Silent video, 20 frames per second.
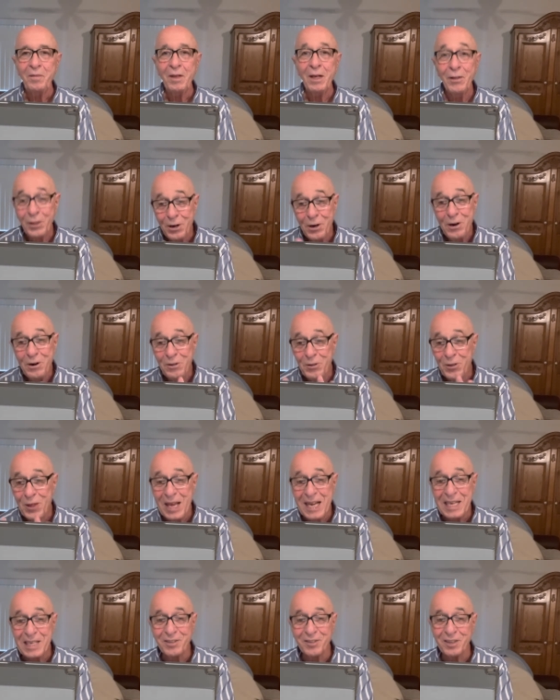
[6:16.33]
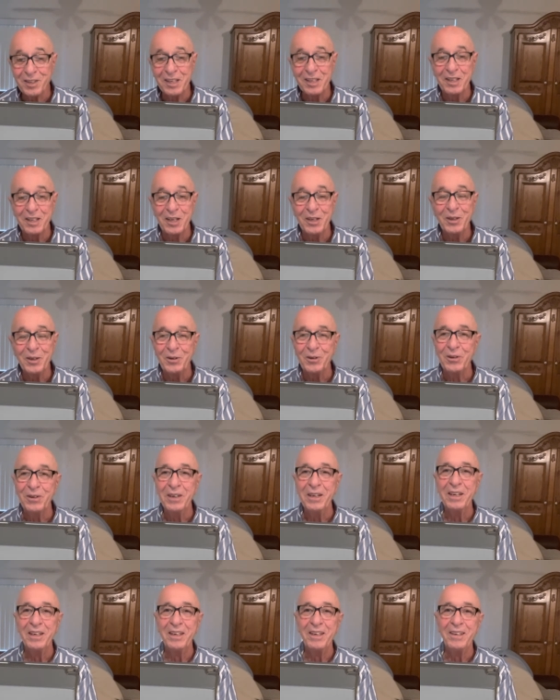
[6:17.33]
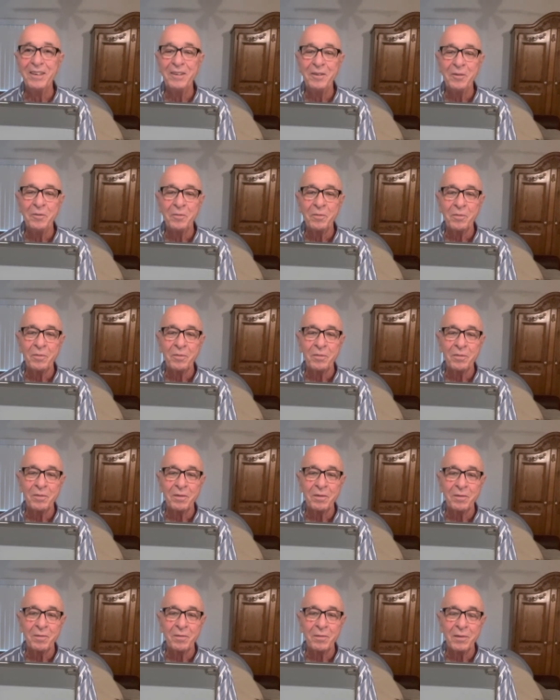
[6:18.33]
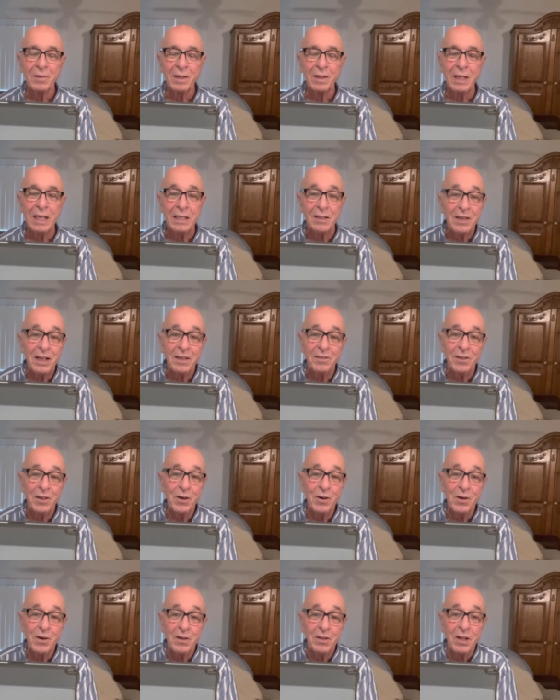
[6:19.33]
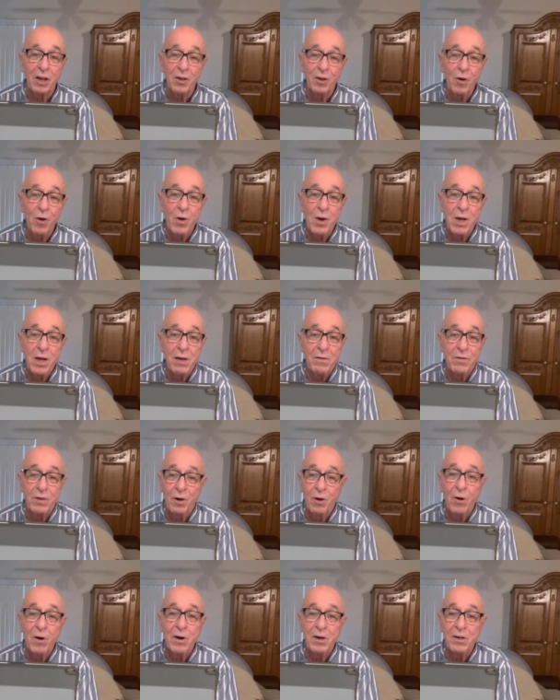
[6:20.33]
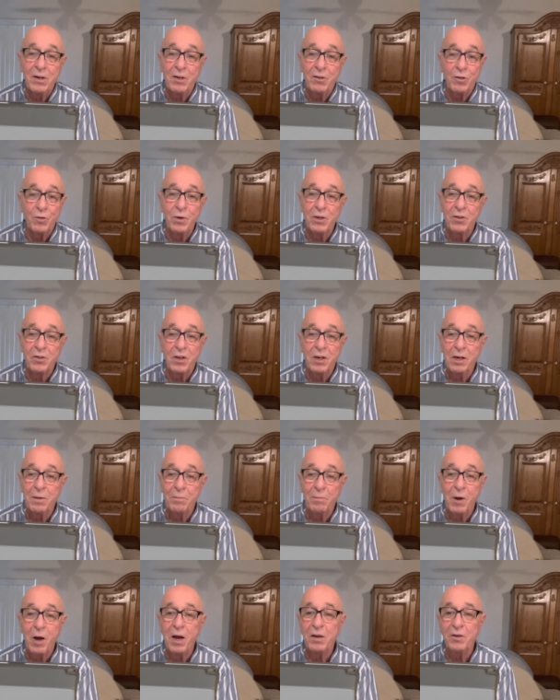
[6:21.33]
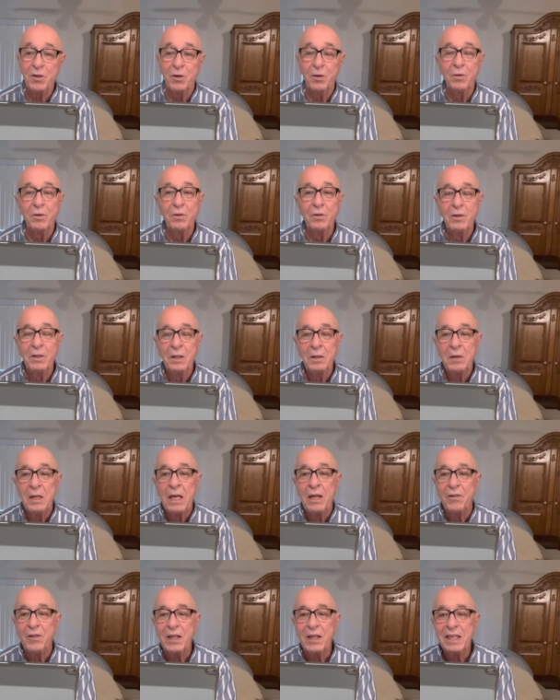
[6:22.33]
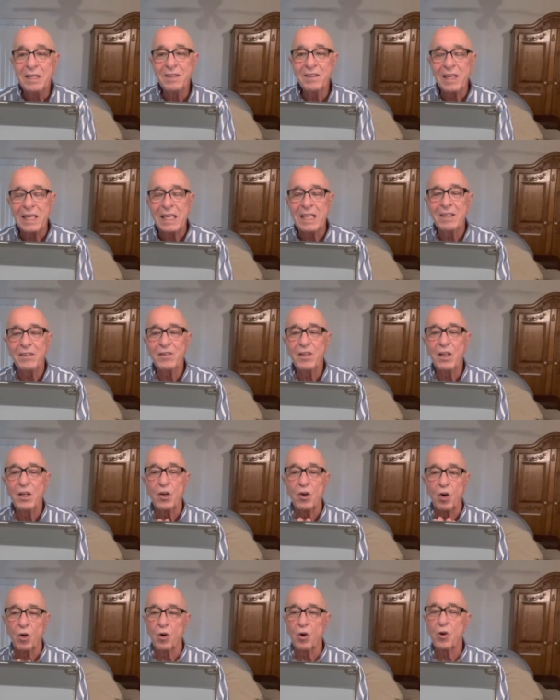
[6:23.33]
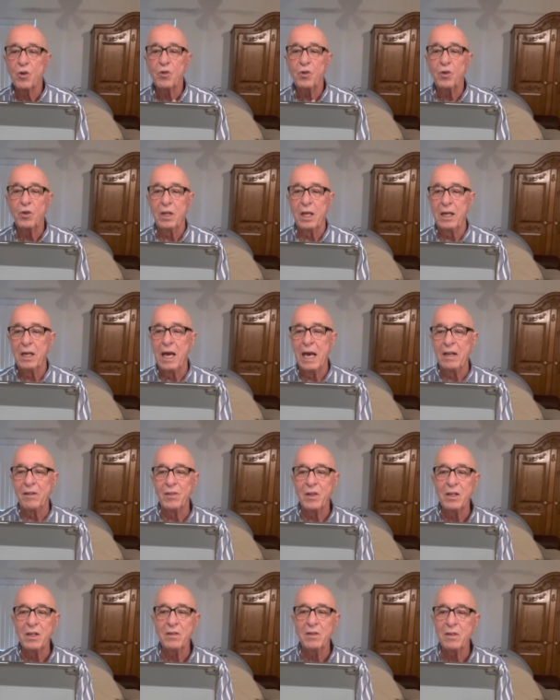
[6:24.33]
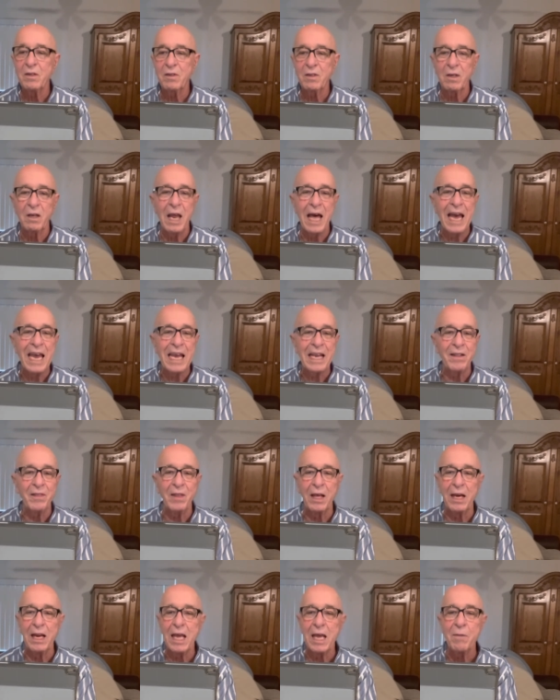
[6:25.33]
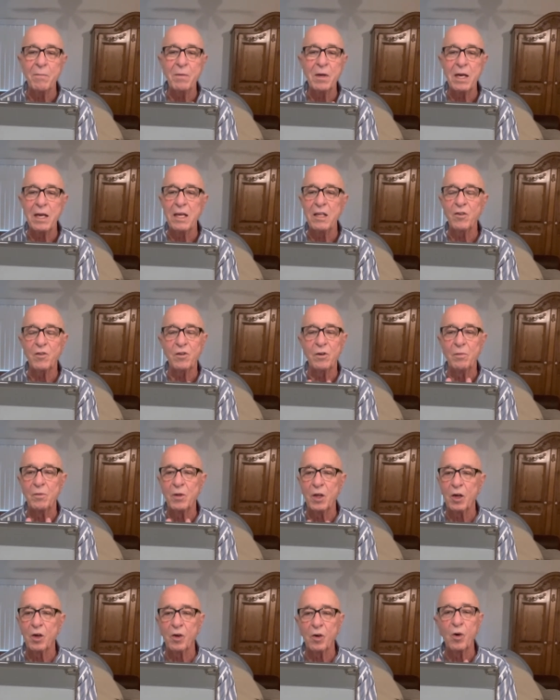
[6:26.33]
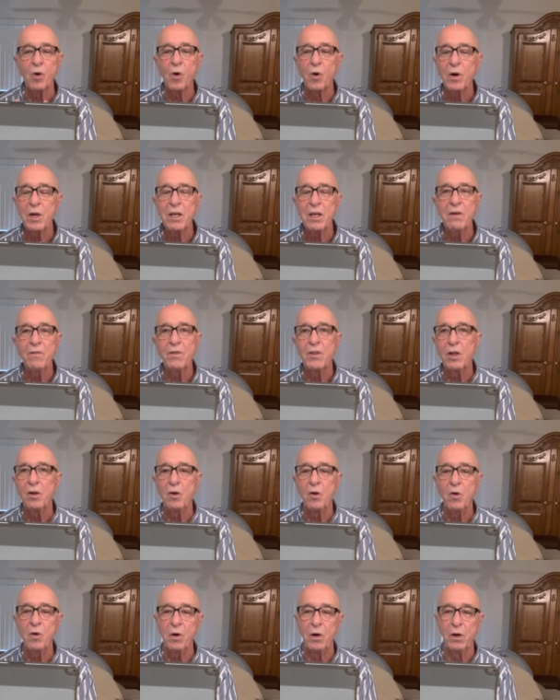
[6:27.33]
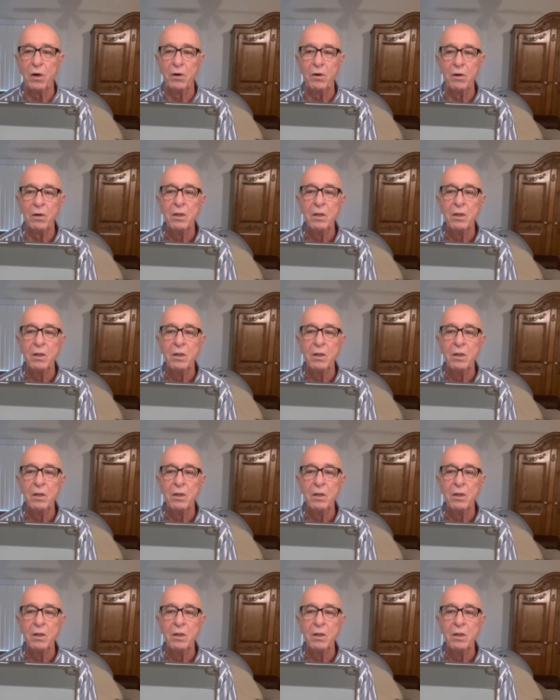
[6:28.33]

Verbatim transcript: There are things to do. It says here, and the glory of the Lord has risen upon you. This isn't earthly light. This is light that emanates from the glory of the Lord.